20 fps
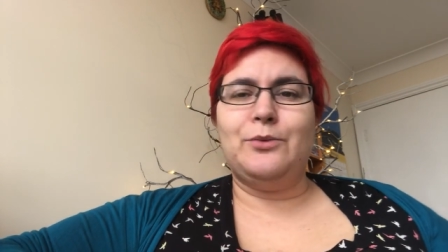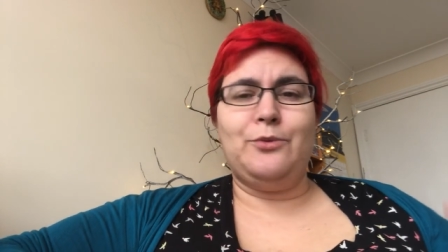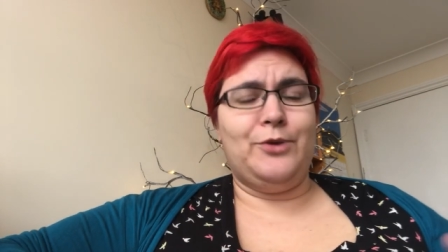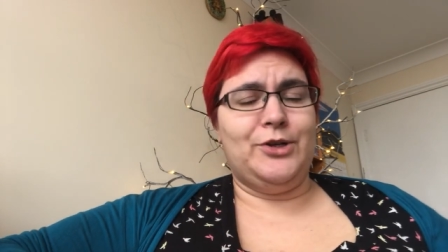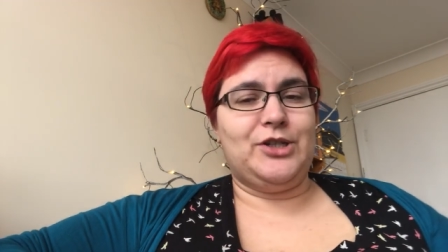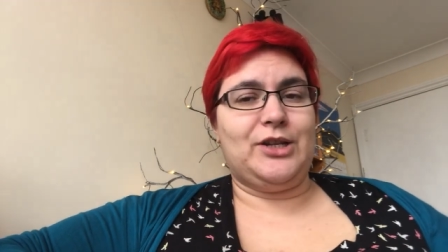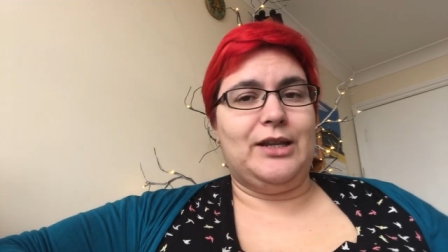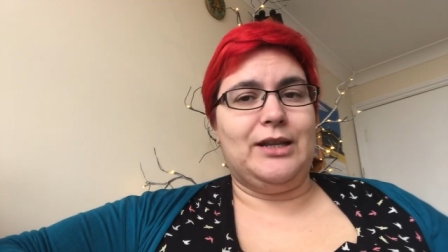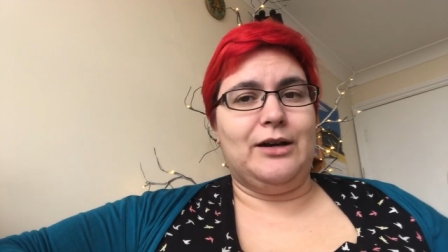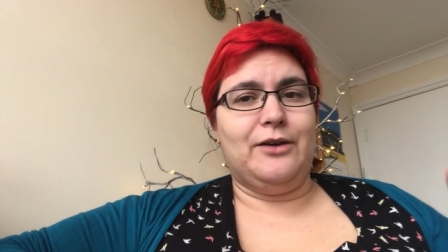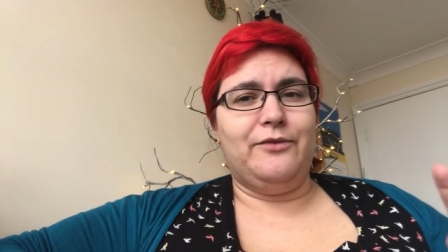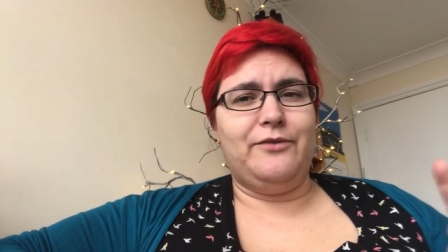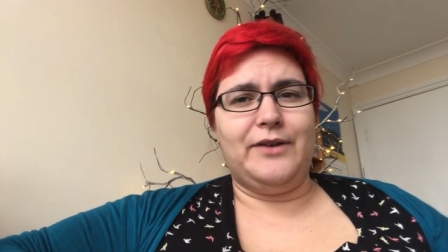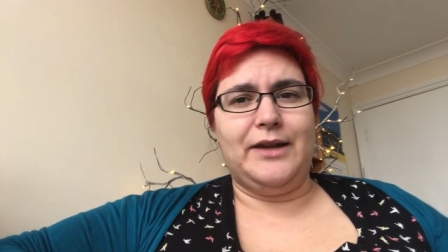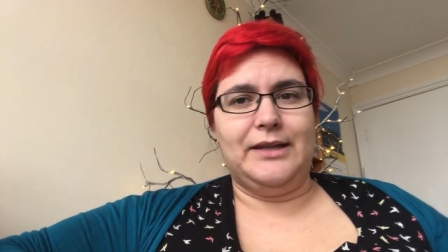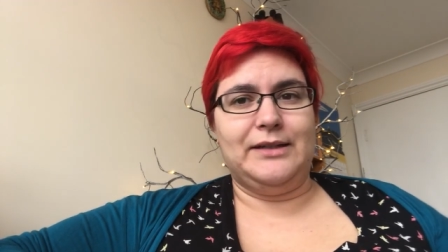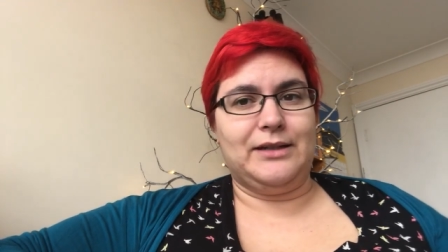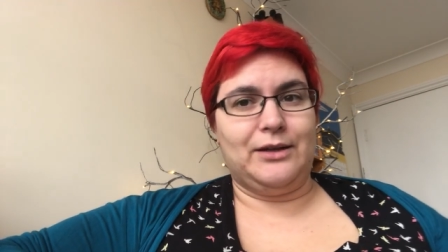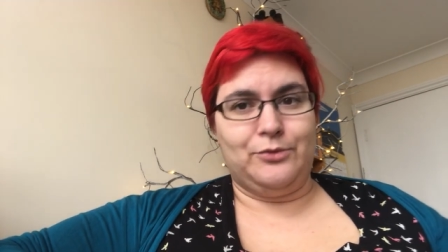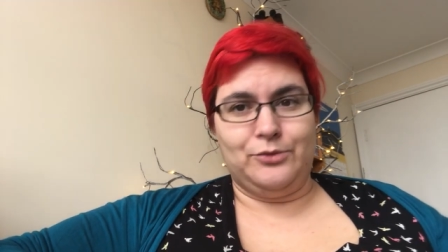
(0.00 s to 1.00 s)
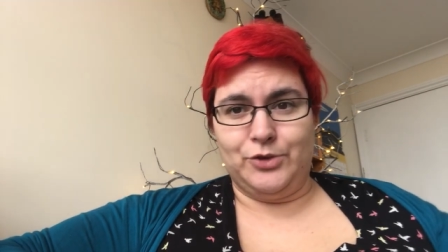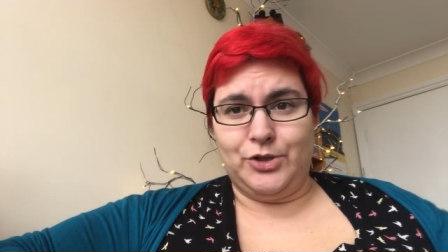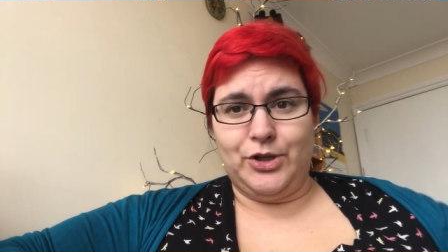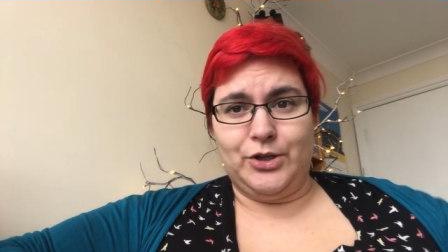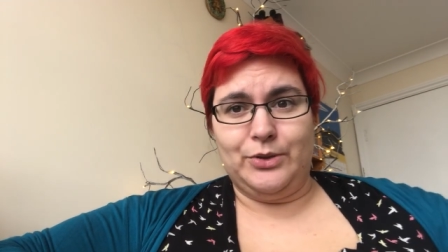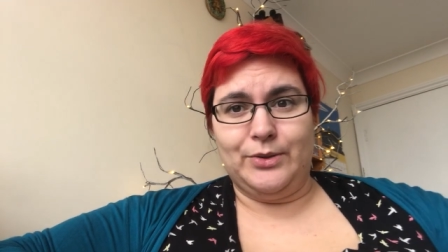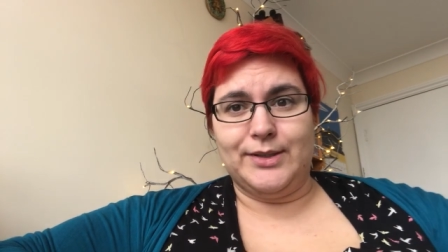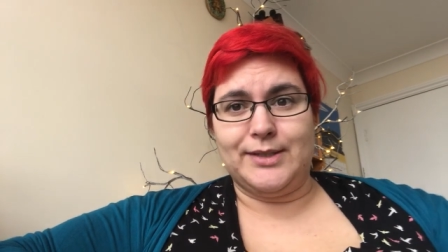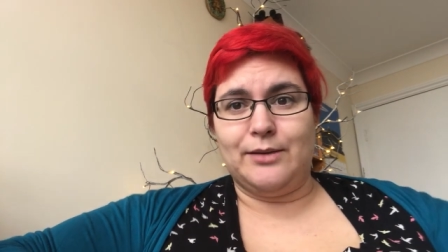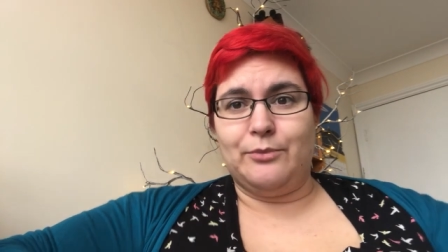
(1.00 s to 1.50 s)
which I love and I will show
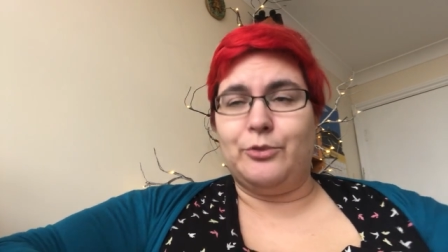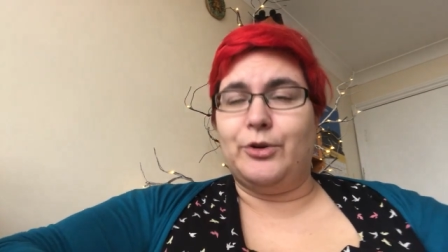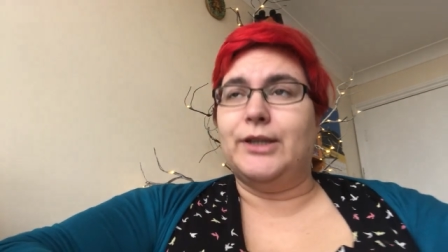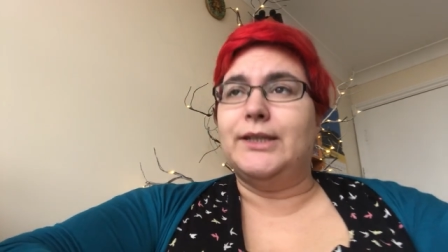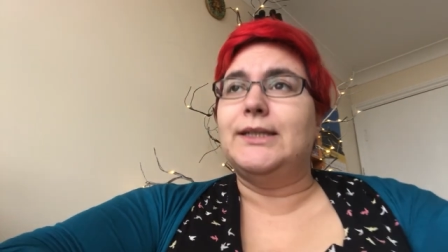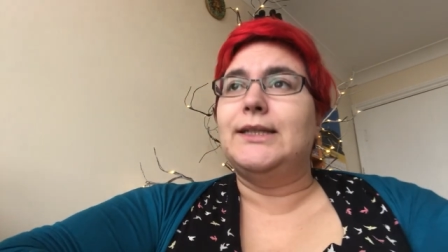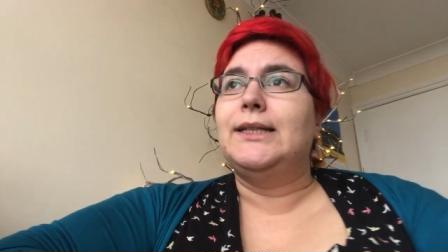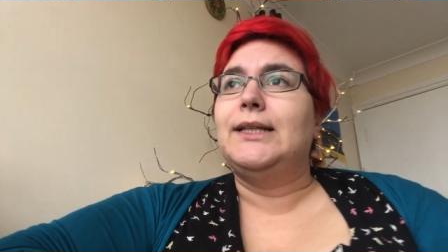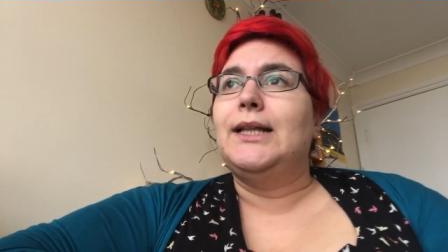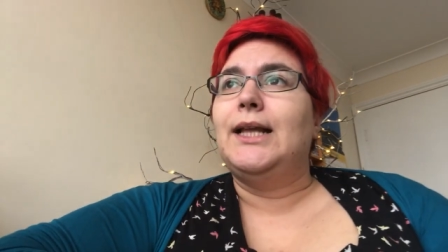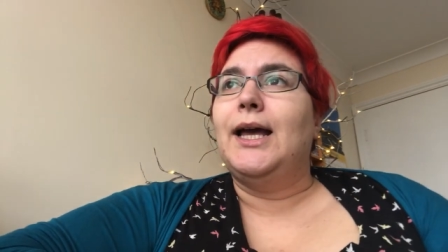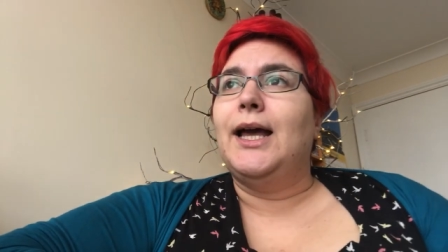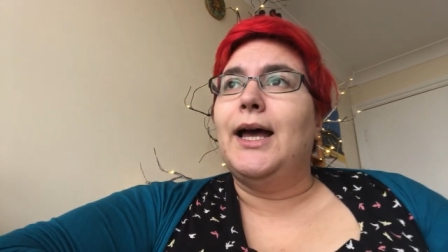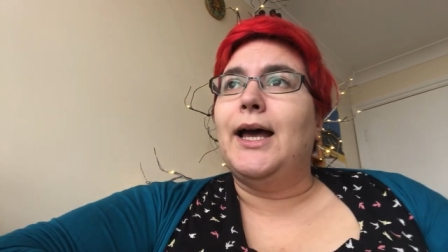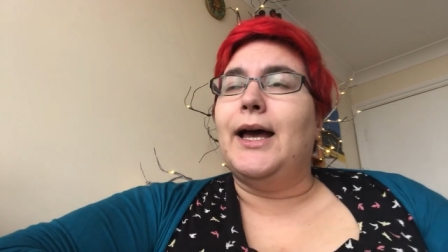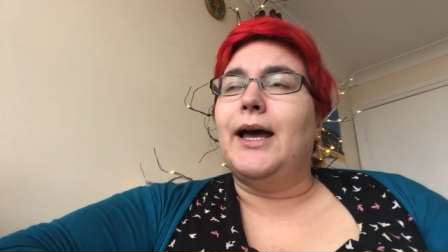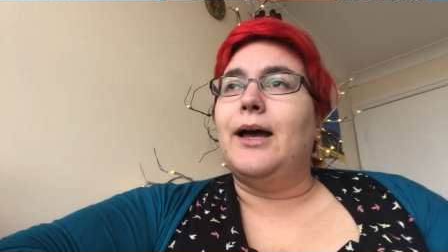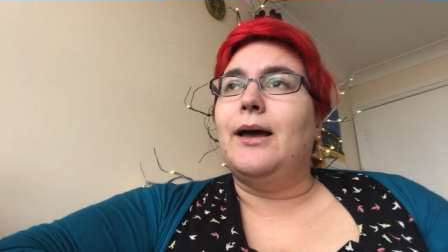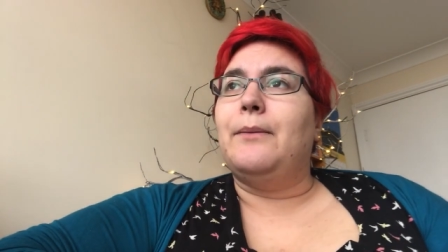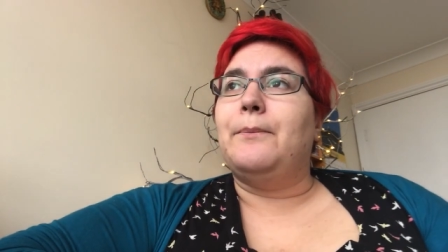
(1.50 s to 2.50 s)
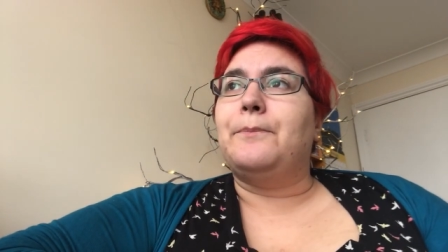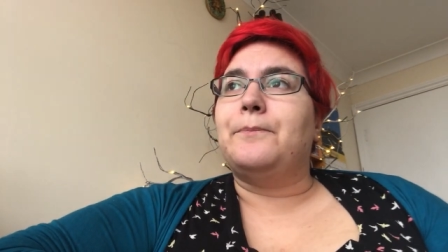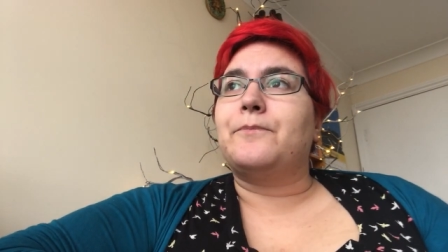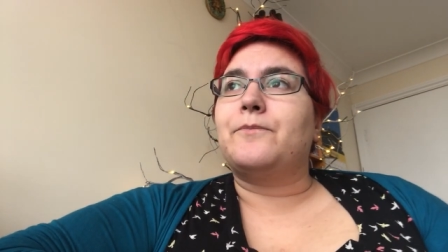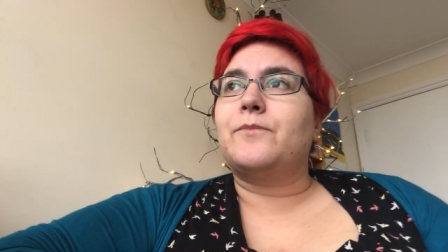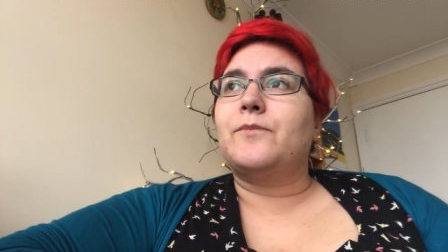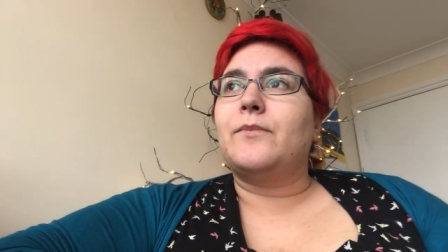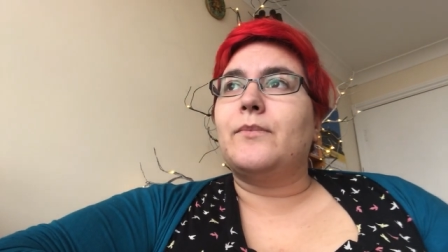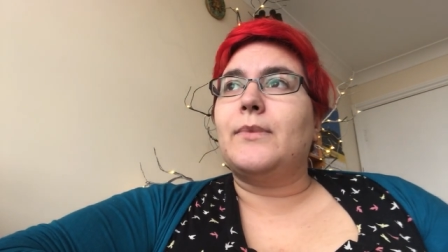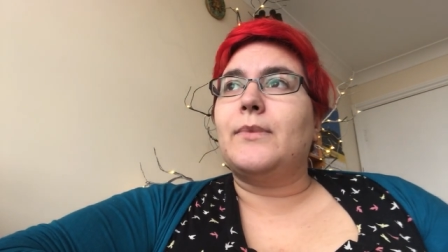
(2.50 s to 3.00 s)
you at some point, um,